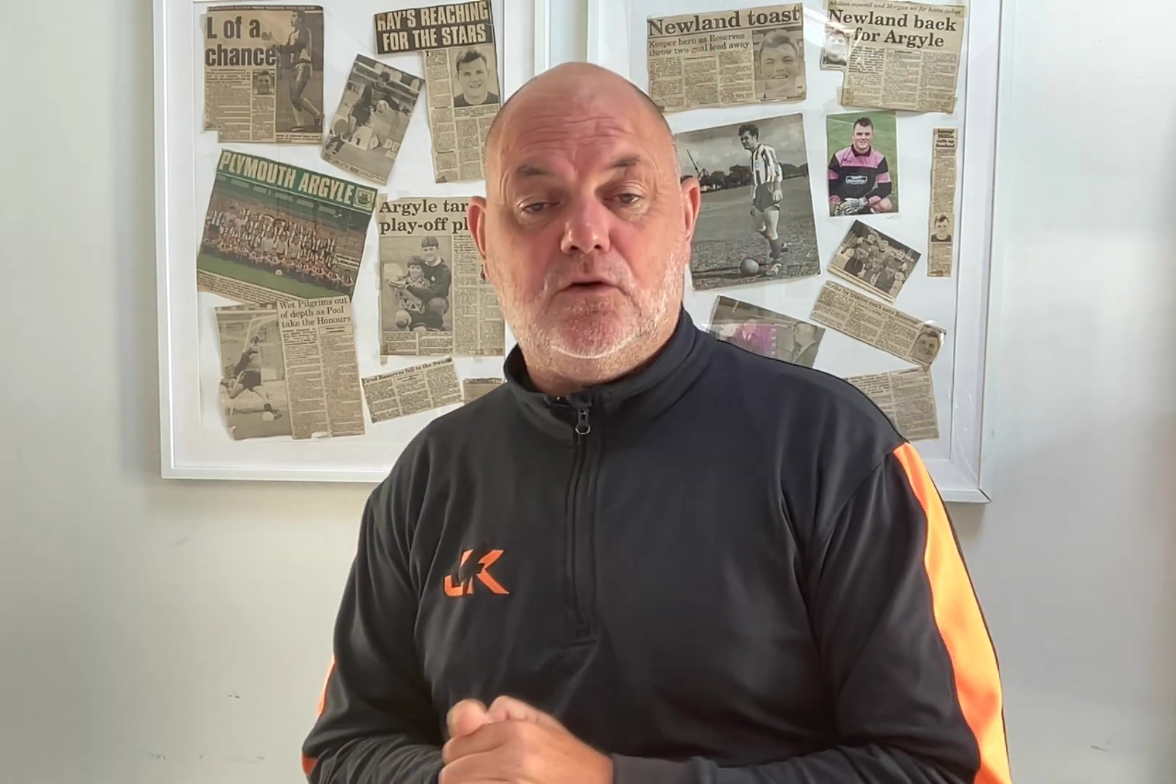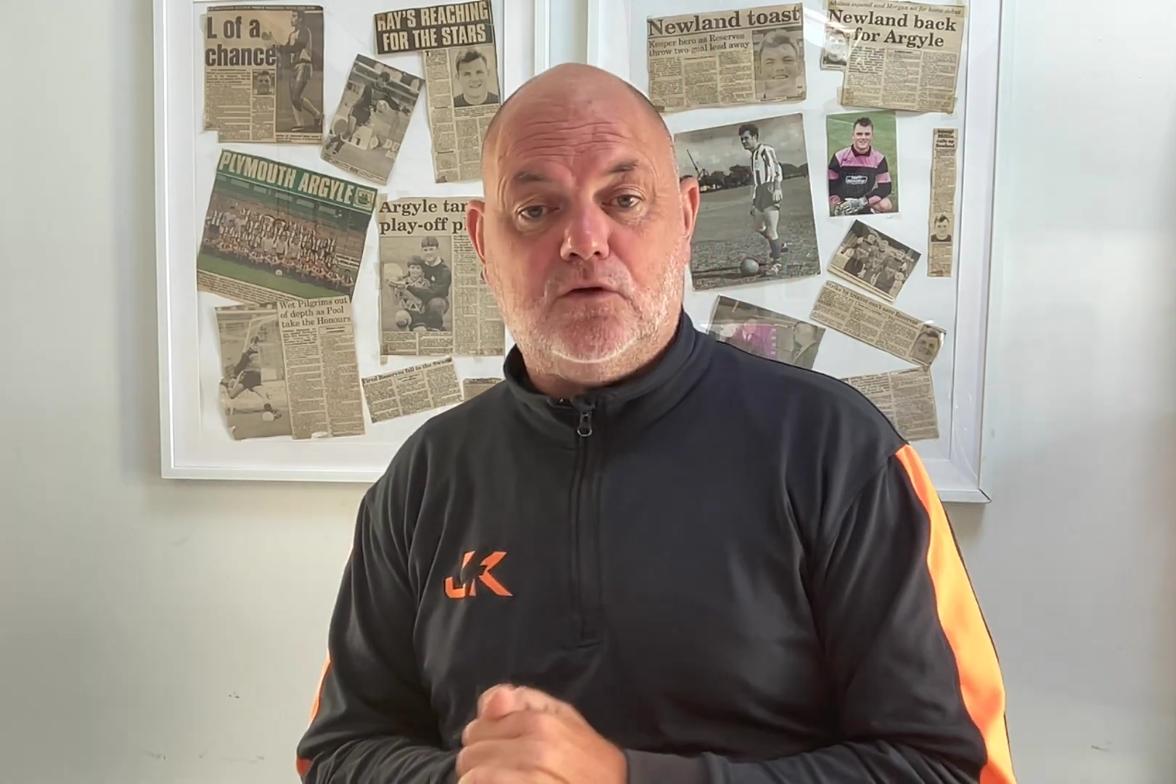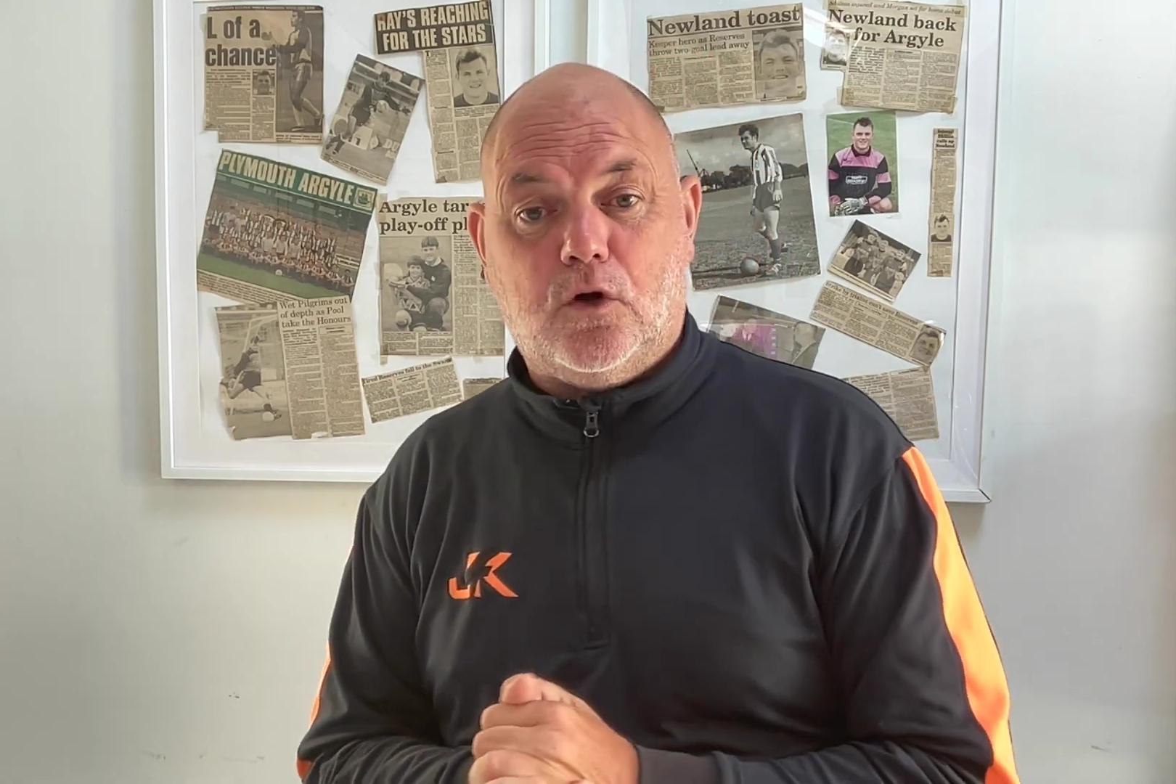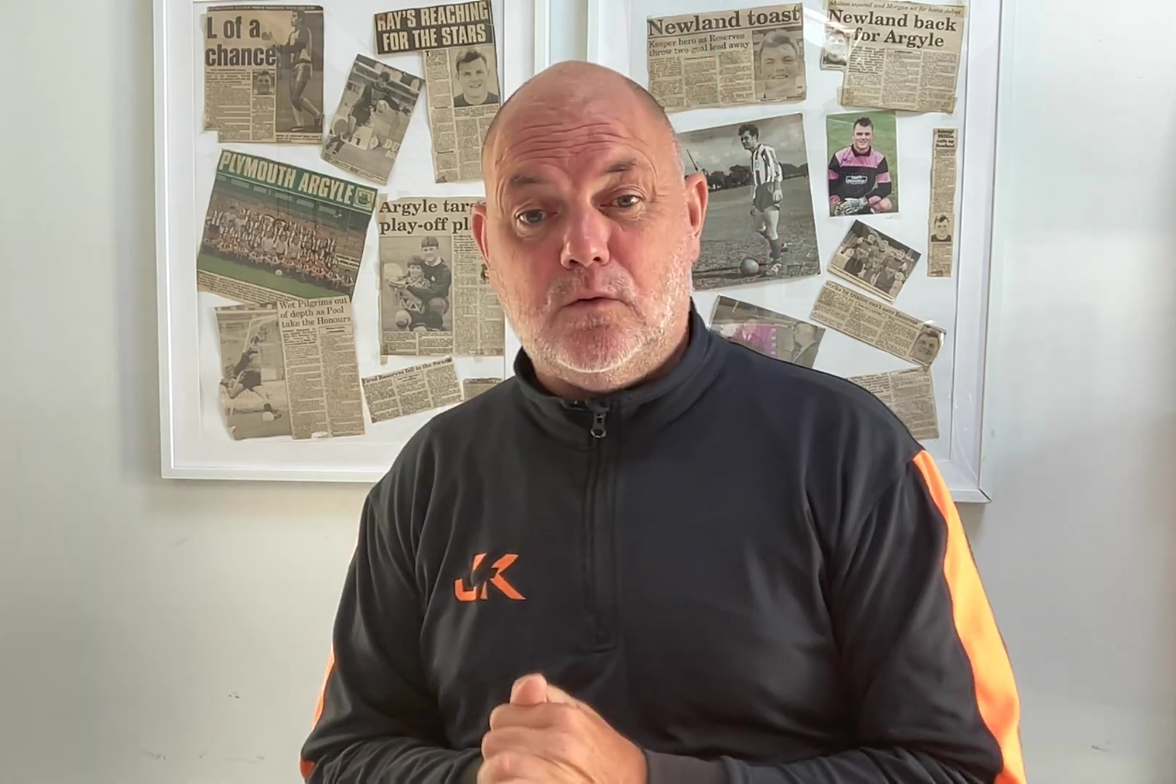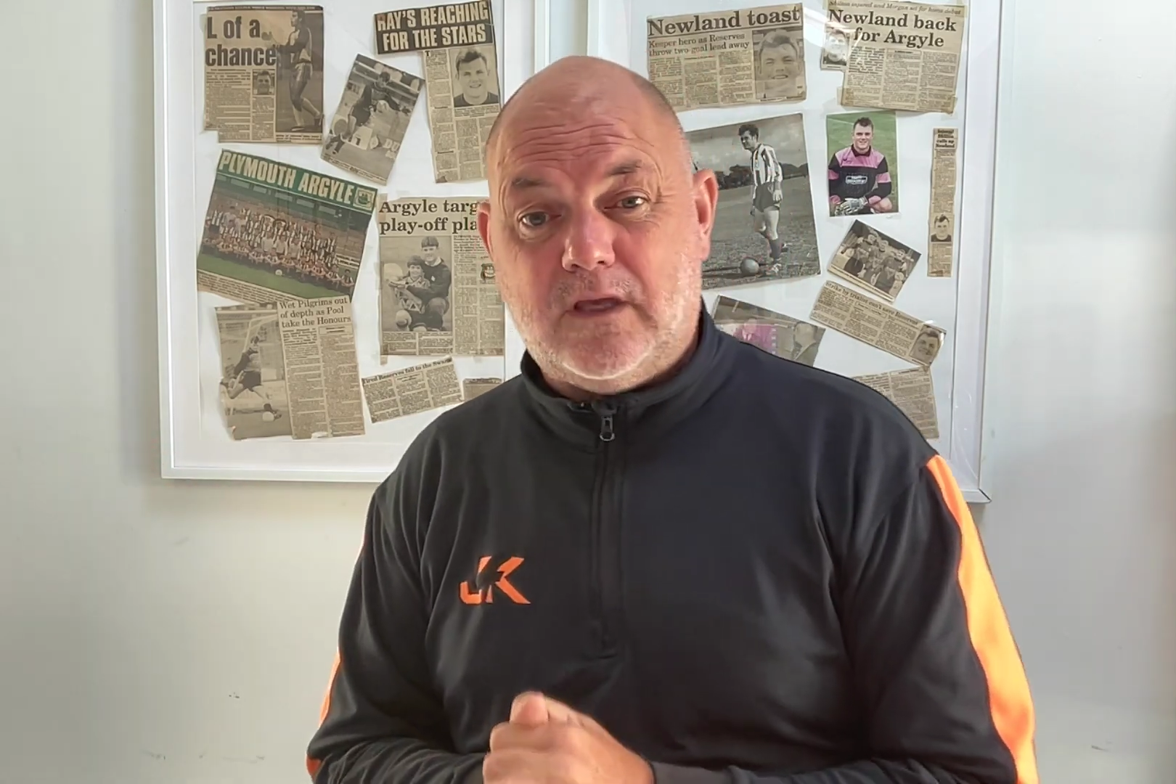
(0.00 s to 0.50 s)

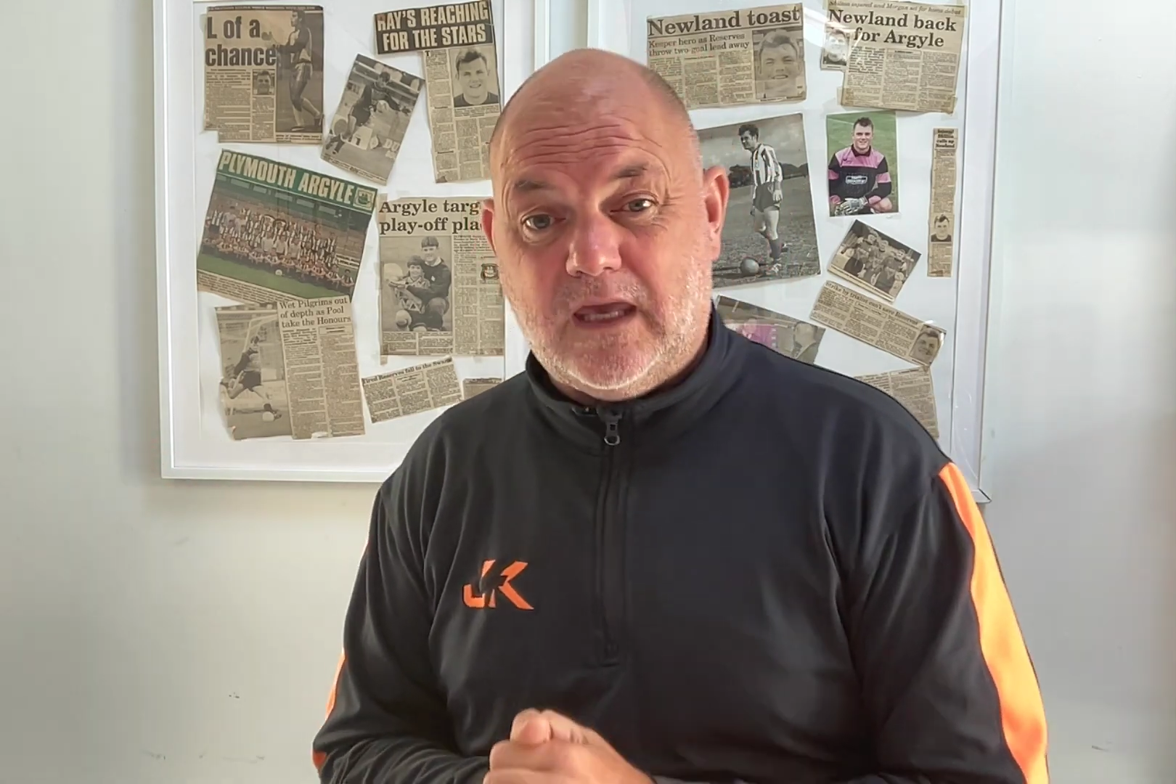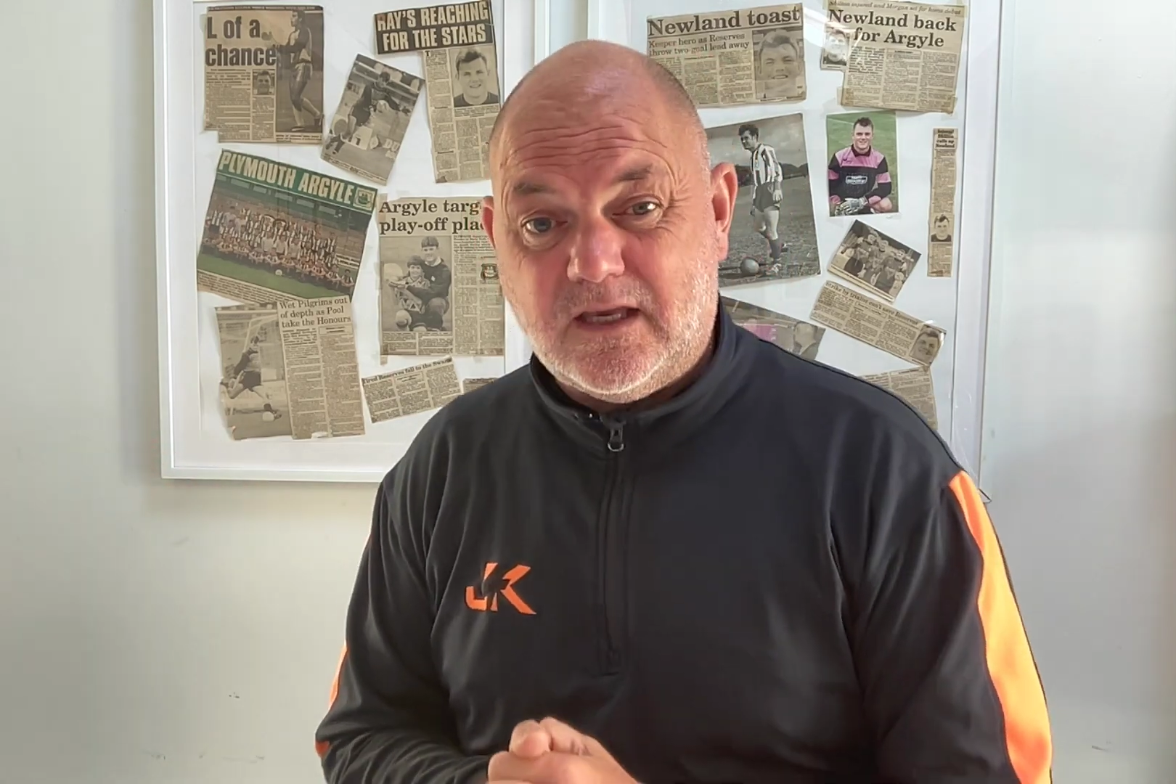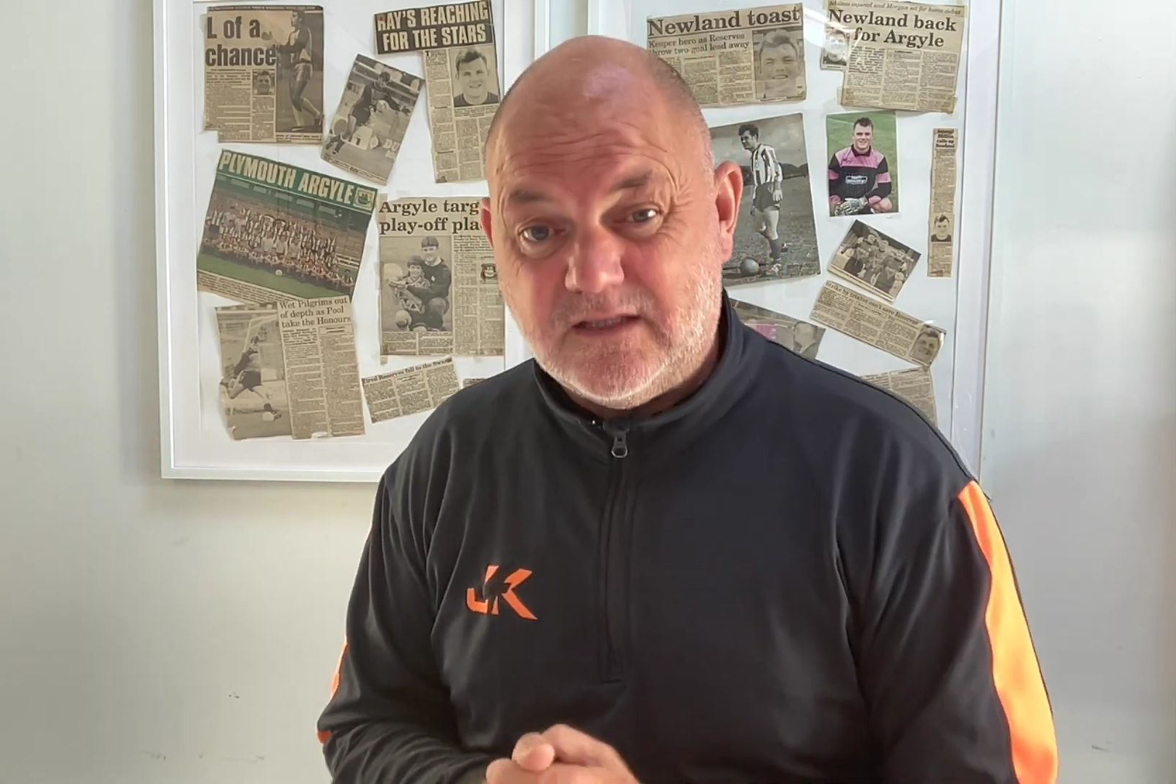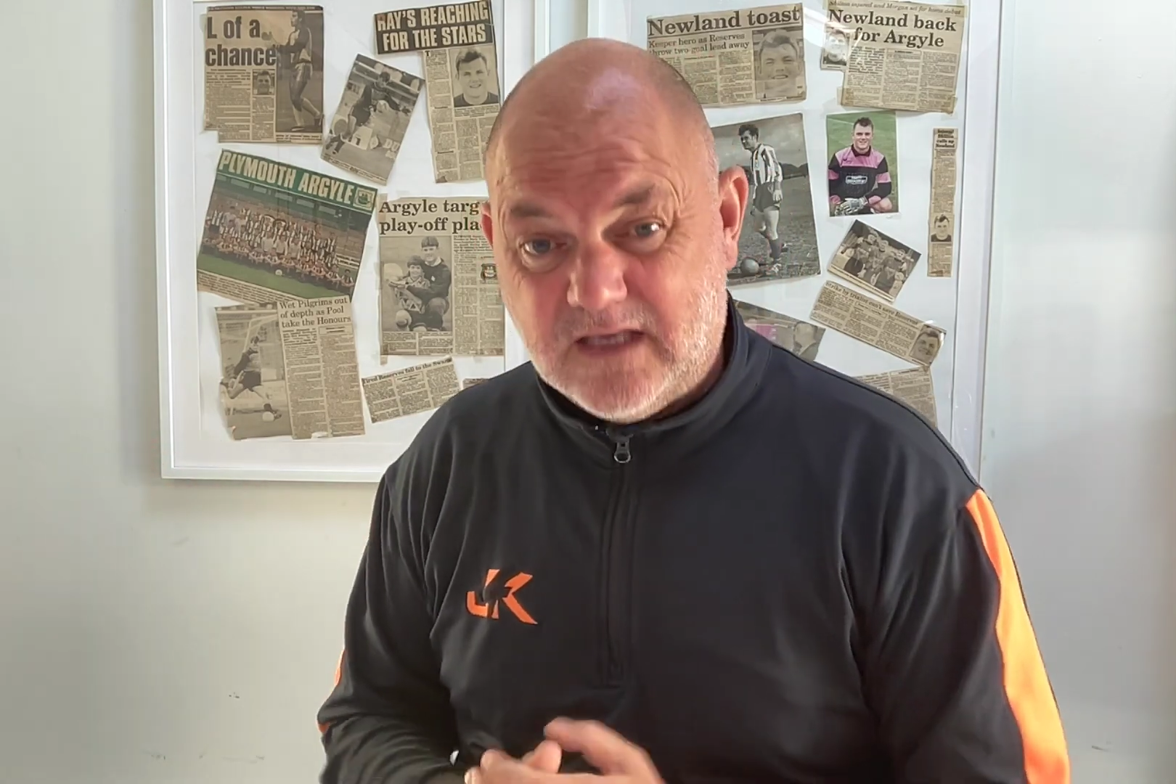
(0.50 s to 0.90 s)
goal kicks,